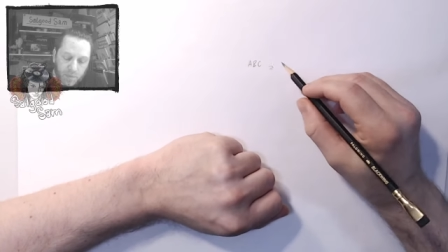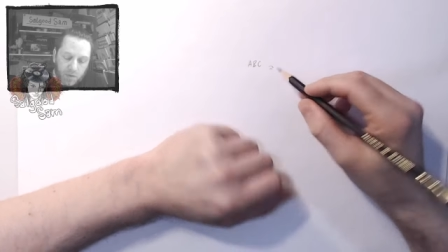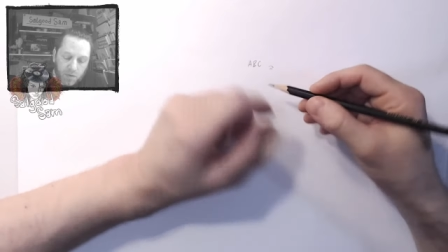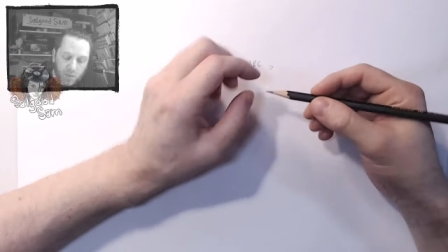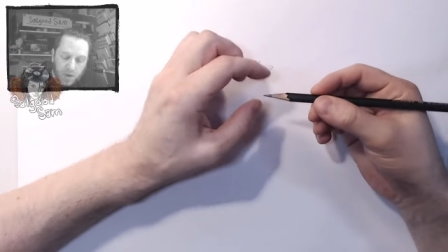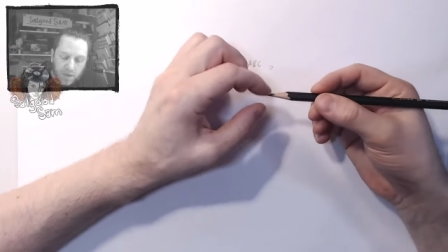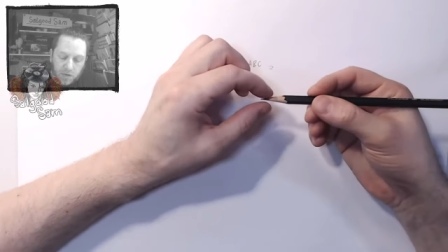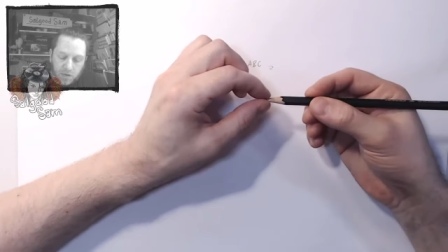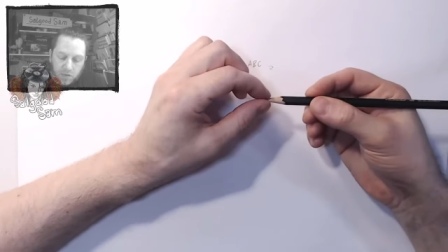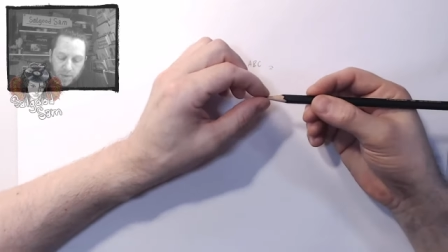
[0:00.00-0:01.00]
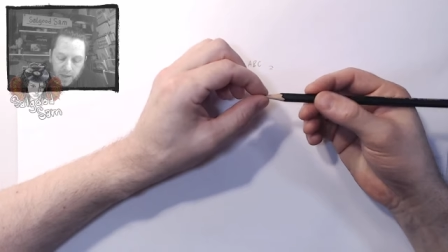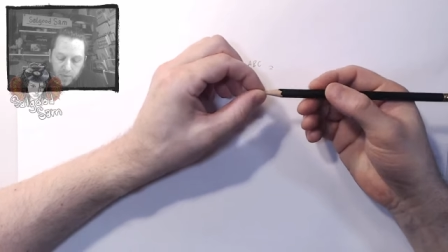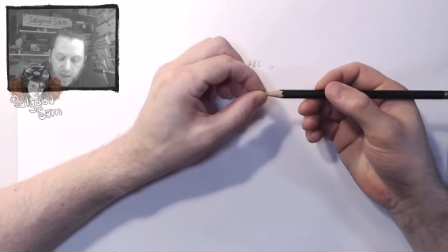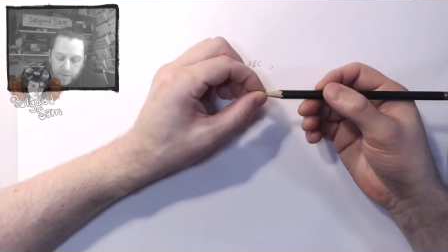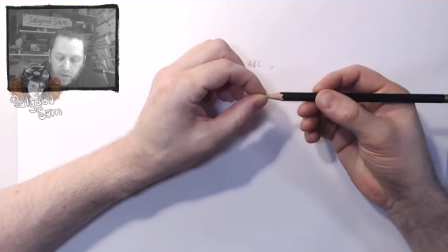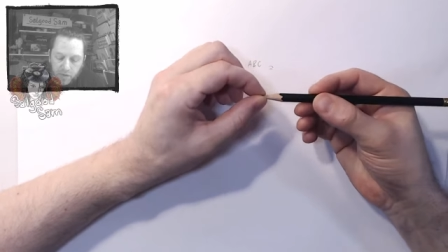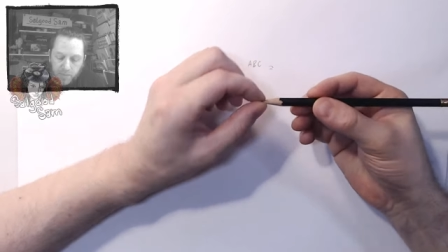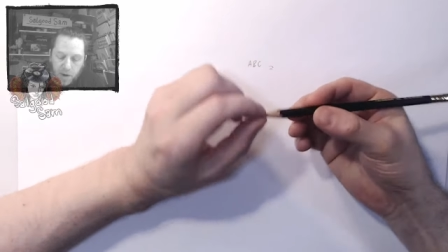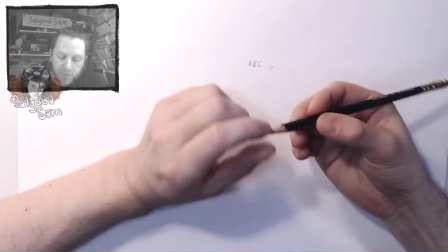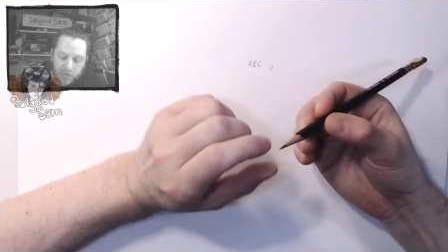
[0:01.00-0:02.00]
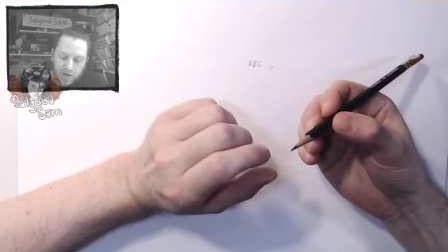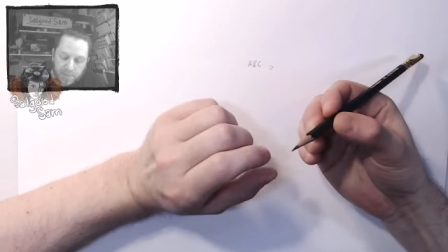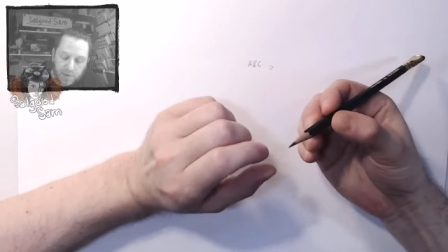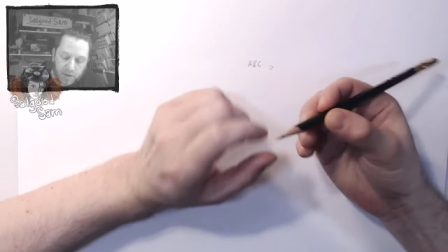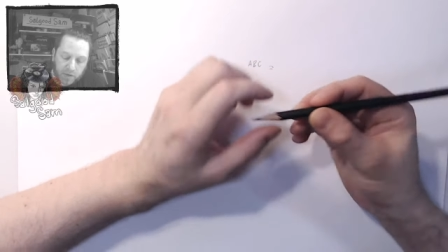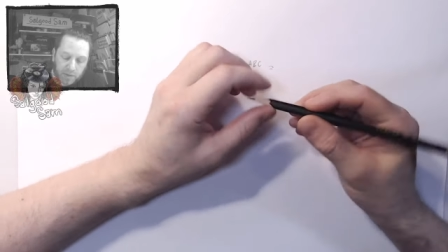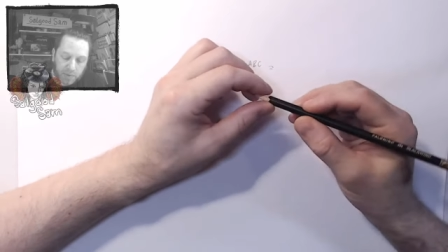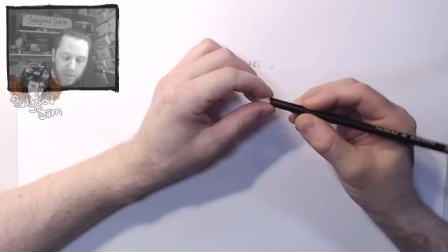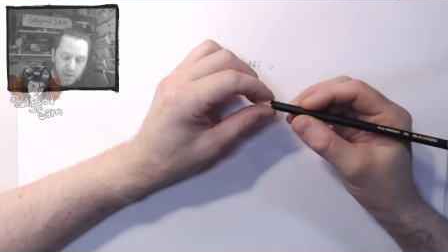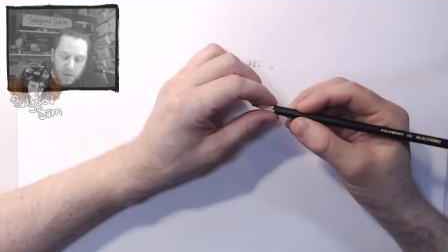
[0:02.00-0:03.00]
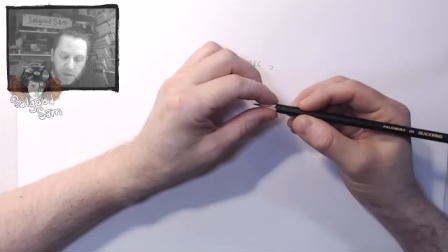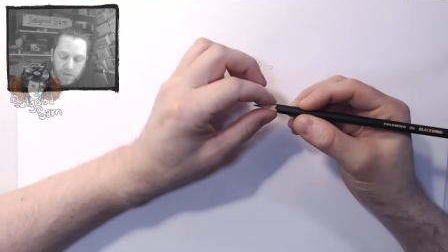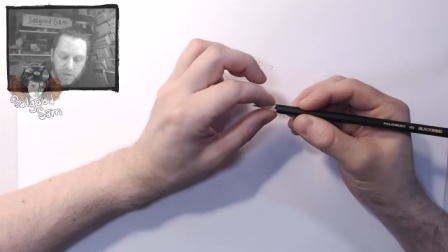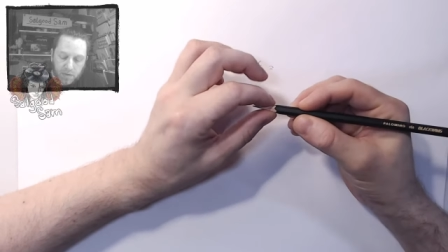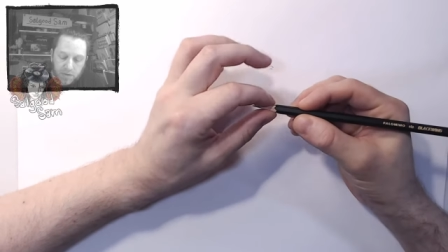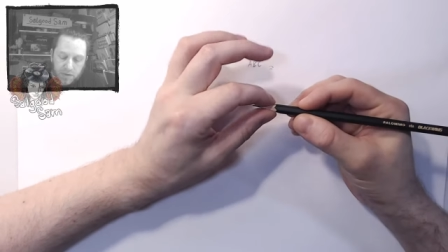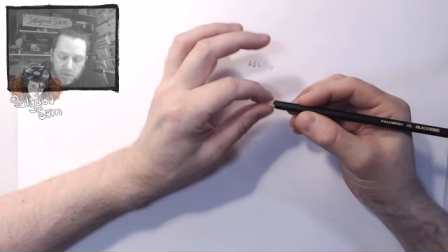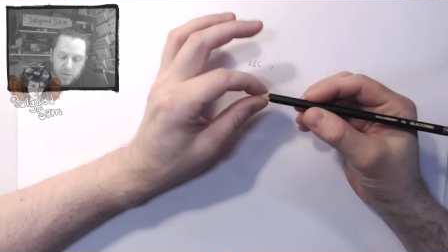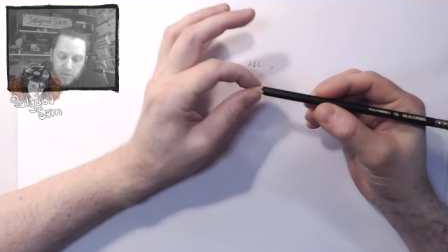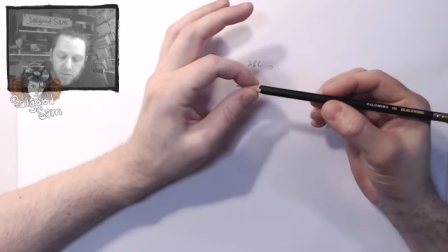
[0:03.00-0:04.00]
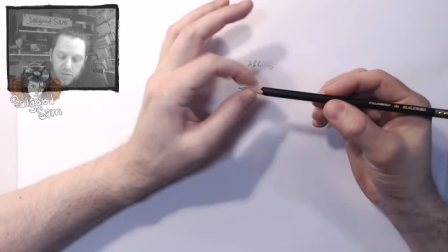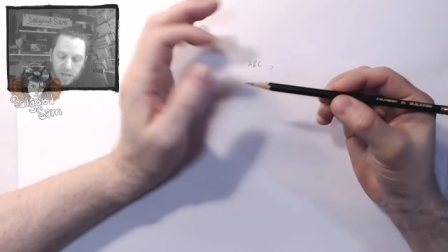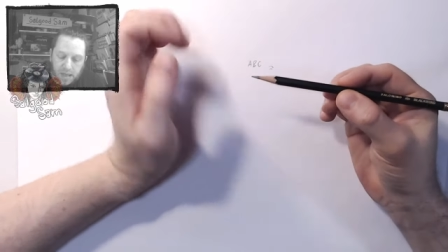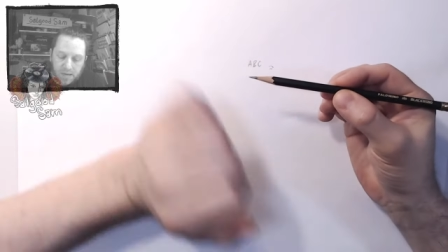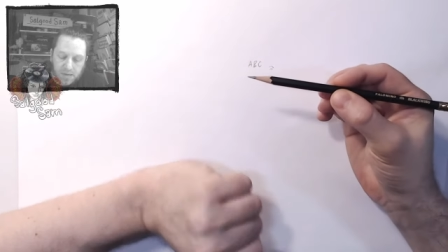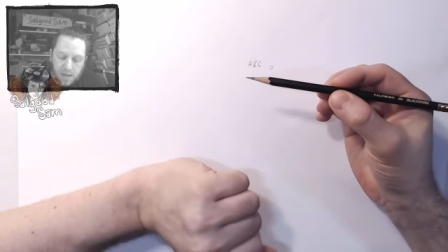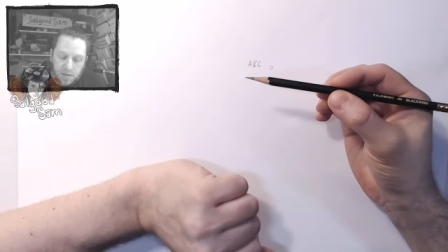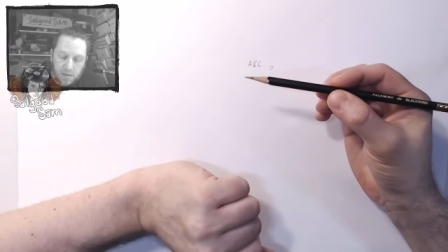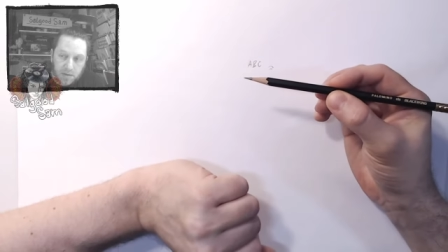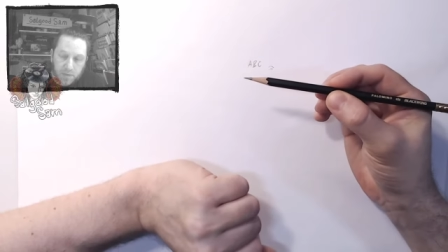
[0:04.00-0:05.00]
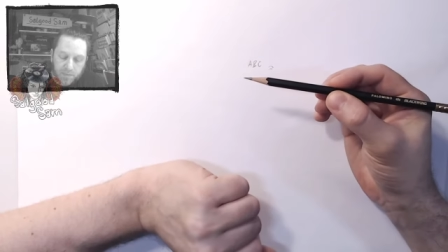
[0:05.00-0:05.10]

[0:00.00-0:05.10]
so one of the things you can do right away if you have a proper tripod grip is learn to extend it.